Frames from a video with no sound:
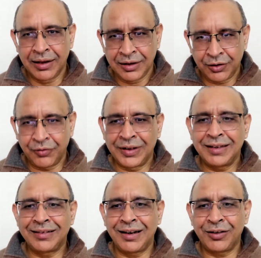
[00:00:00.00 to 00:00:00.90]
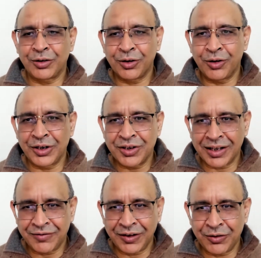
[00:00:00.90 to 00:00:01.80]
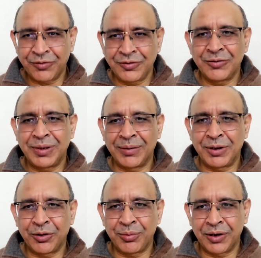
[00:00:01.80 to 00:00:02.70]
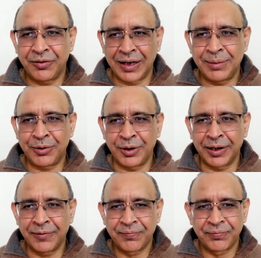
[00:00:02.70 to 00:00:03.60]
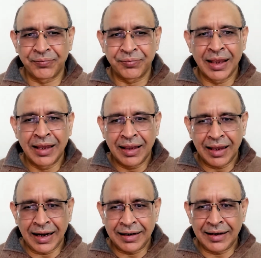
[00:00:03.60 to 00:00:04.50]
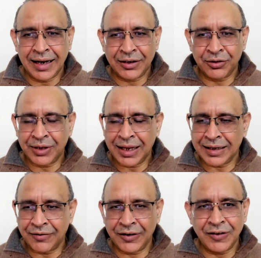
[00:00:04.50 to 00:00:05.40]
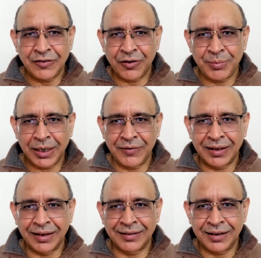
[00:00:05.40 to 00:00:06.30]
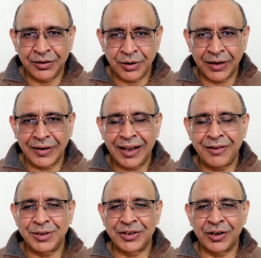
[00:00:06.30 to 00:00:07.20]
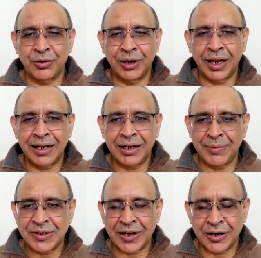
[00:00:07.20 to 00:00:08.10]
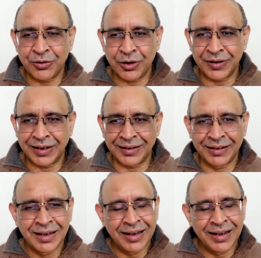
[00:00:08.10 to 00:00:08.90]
So with this, Dr. Gauri Shankar, we hope we've been able to be of help today. I'd like to thank everyone for being with us. And today we have Mr. Kunal and Mr. Ankur with us.